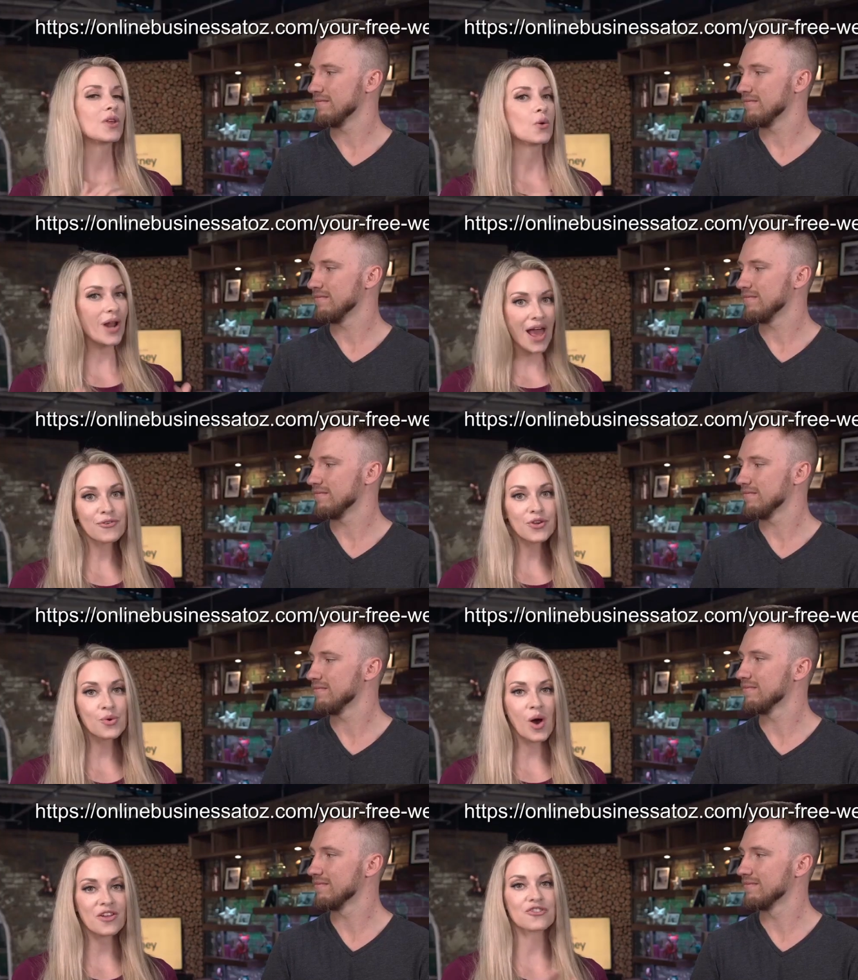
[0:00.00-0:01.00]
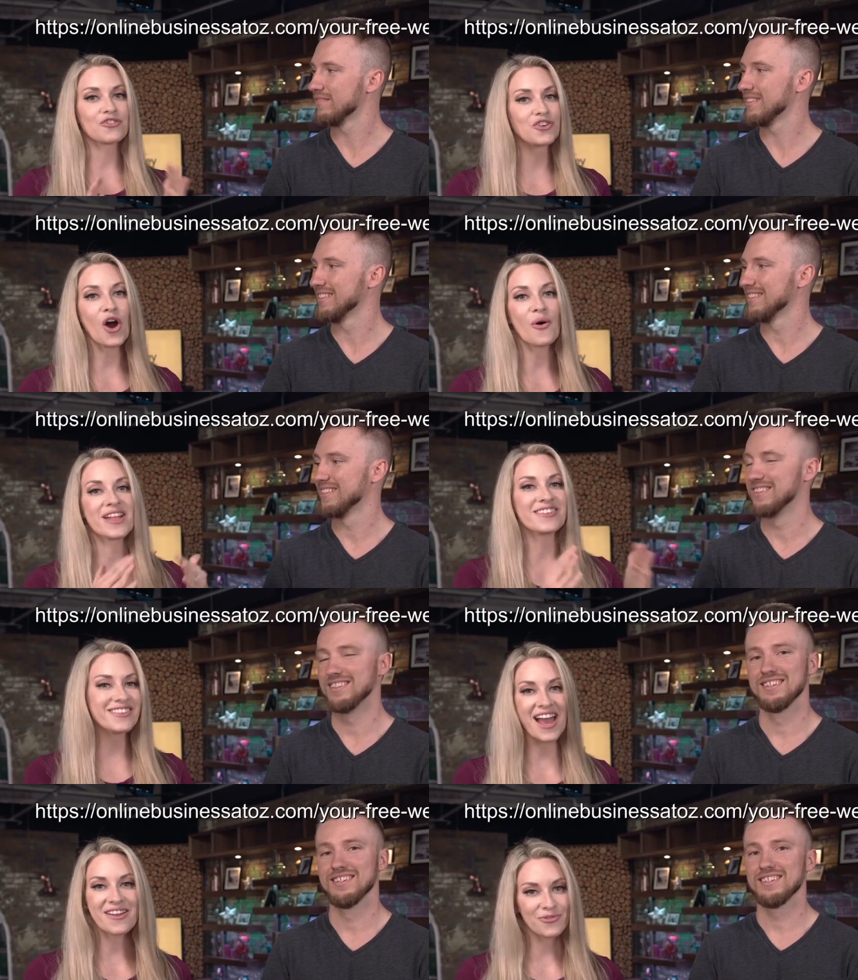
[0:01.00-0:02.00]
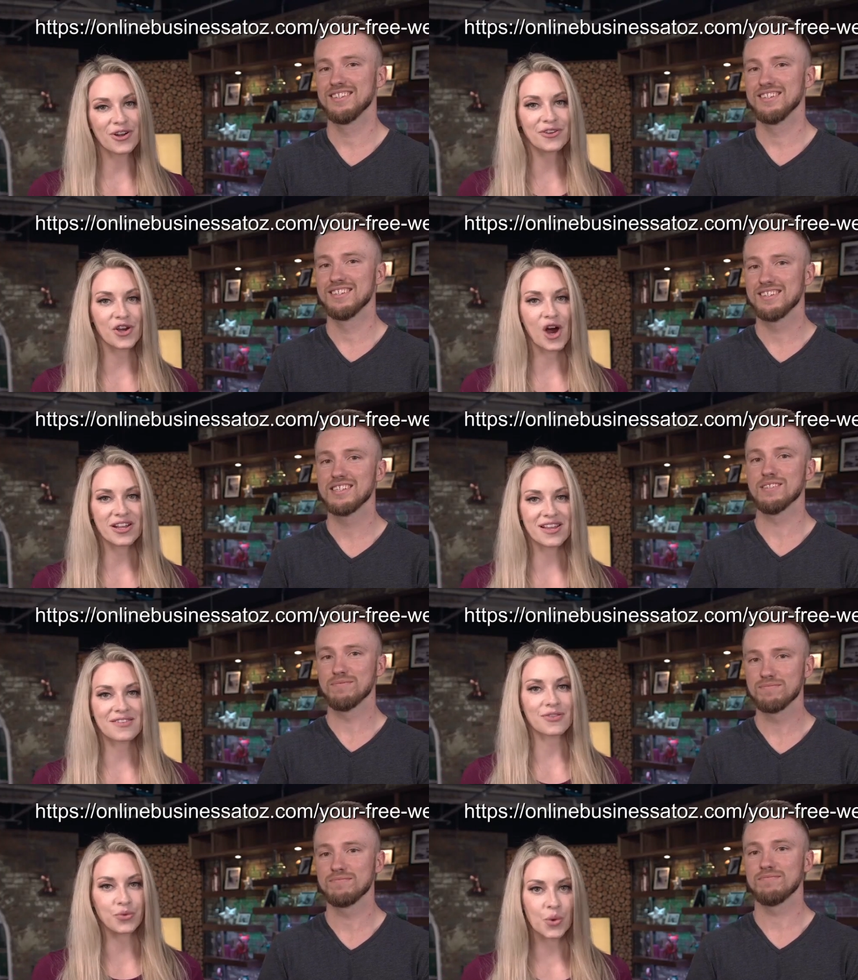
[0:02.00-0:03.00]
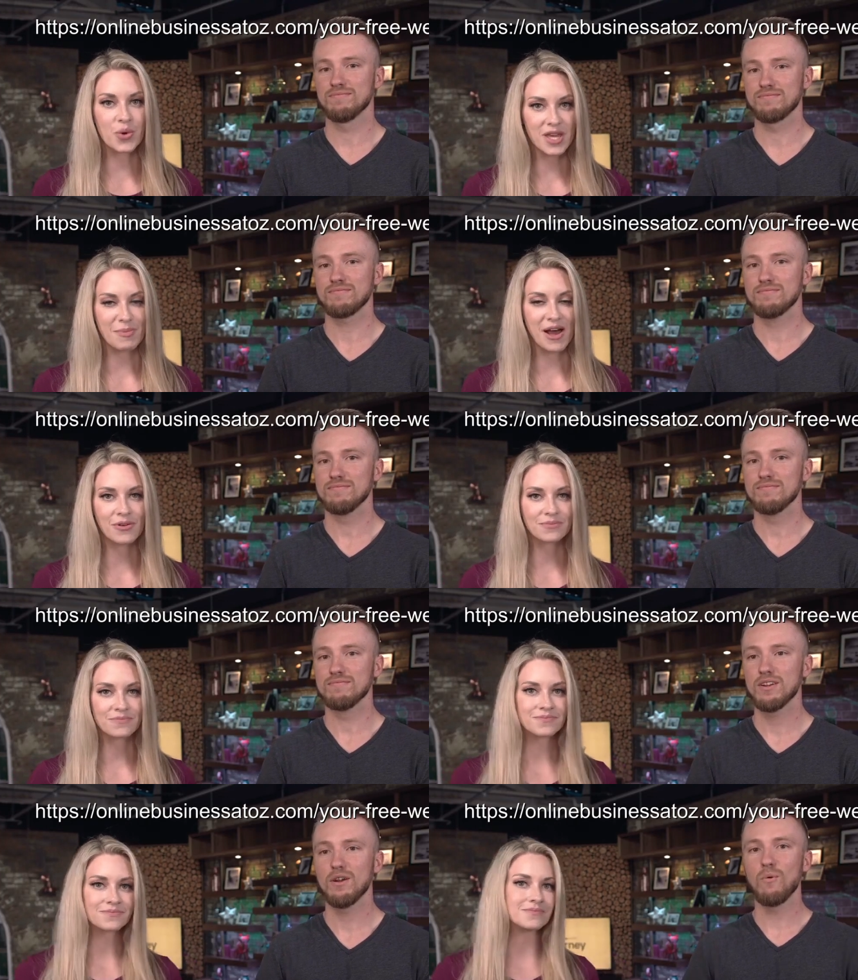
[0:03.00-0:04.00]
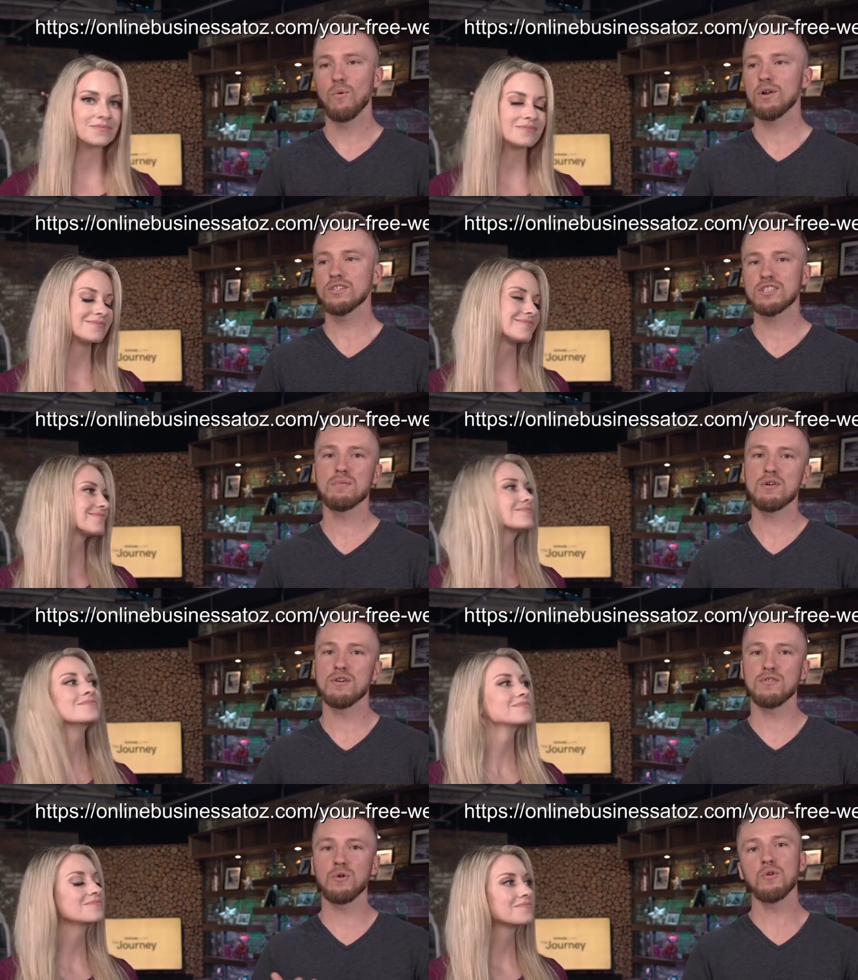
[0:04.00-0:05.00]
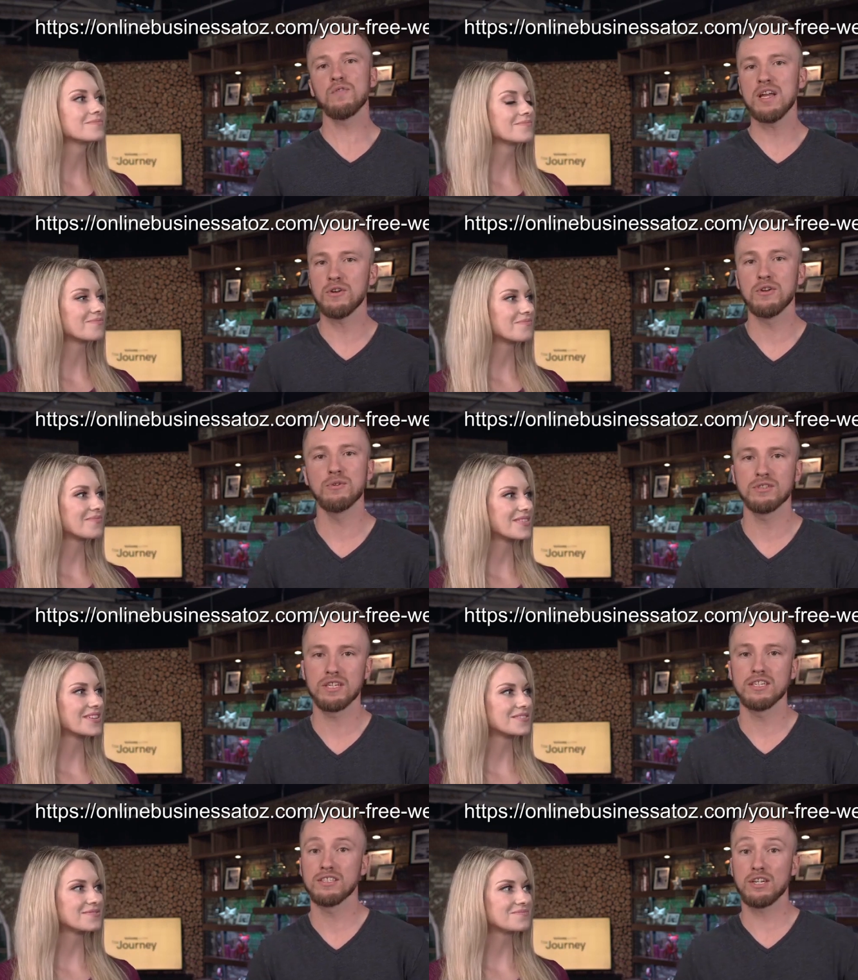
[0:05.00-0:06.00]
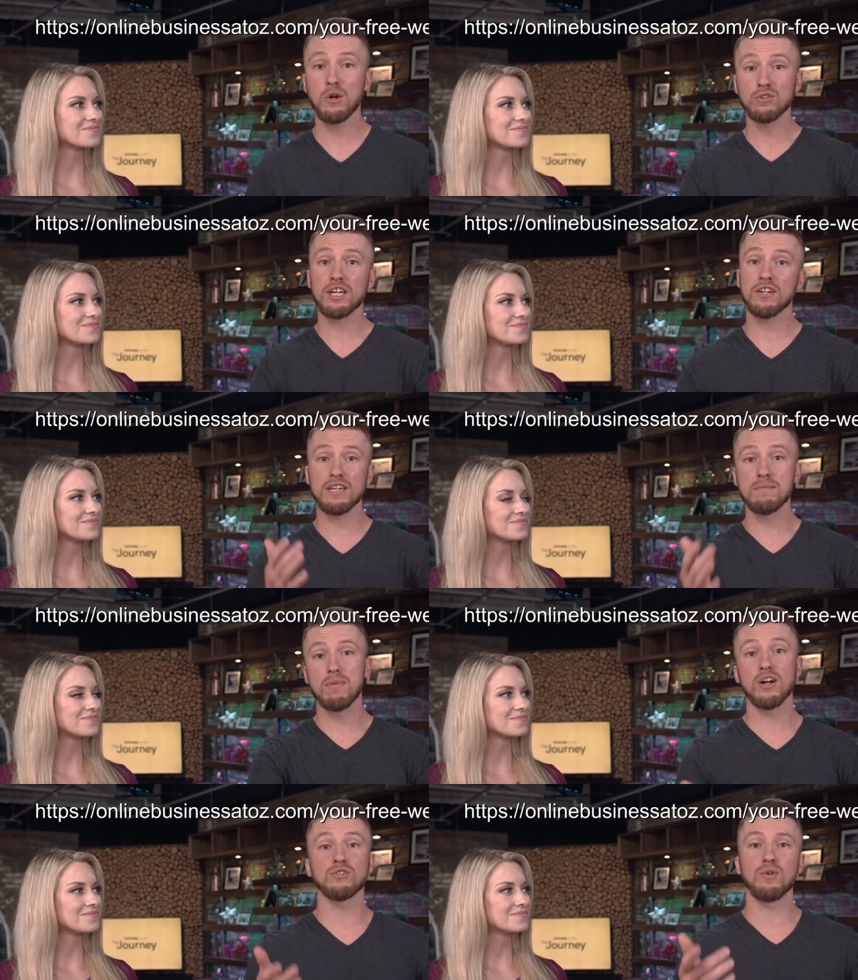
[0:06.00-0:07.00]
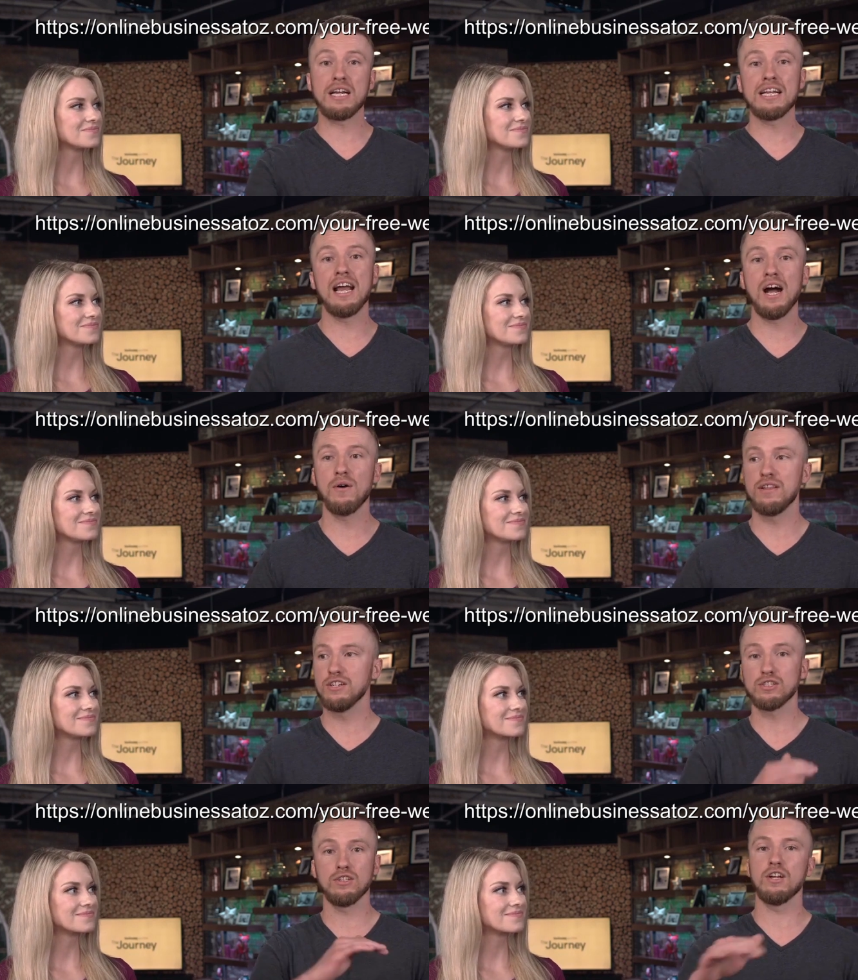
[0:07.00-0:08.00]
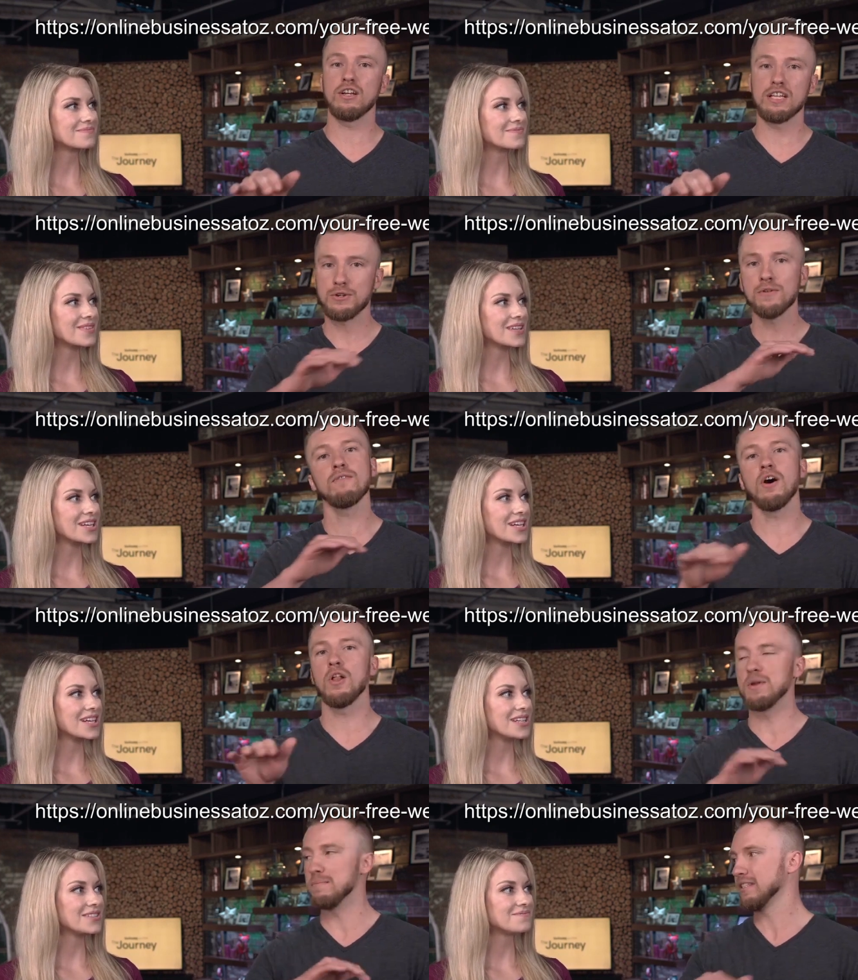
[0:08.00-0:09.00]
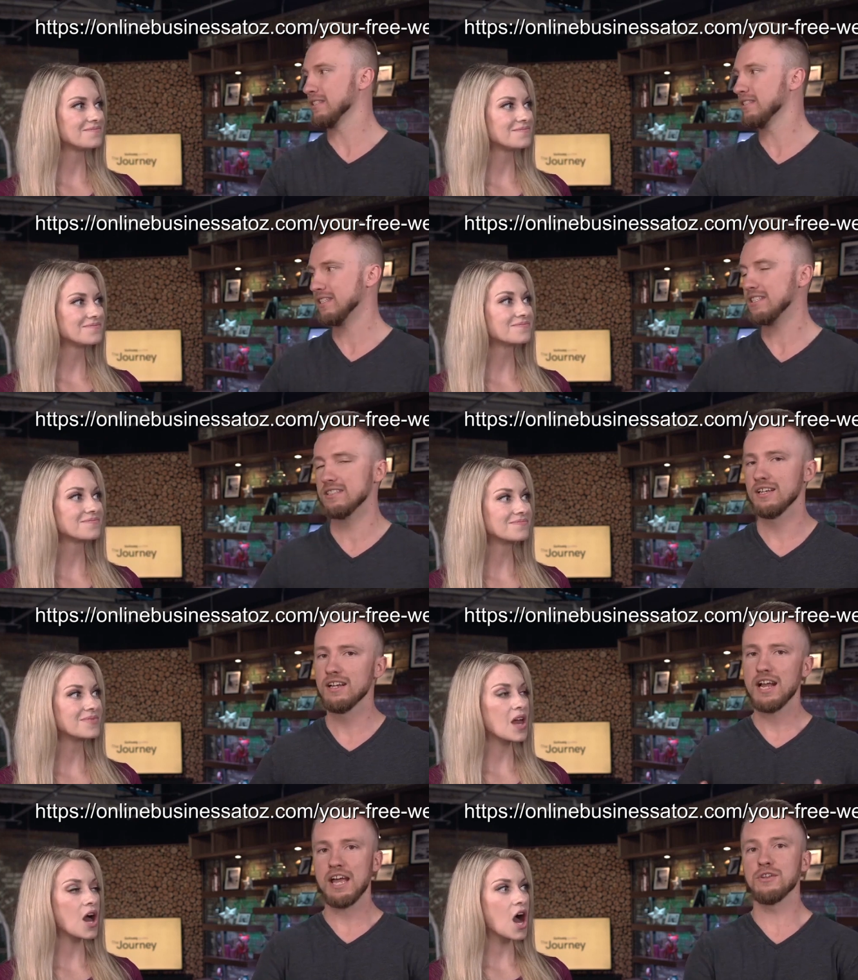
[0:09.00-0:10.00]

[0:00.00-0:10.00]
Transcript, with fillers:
Speaker 1: Whatever you want, just go and get in front of your audience through email.
Speaker 2: What are some of your favorite newsletters? Like go check your inbox right now and just look. Like you're following businesses and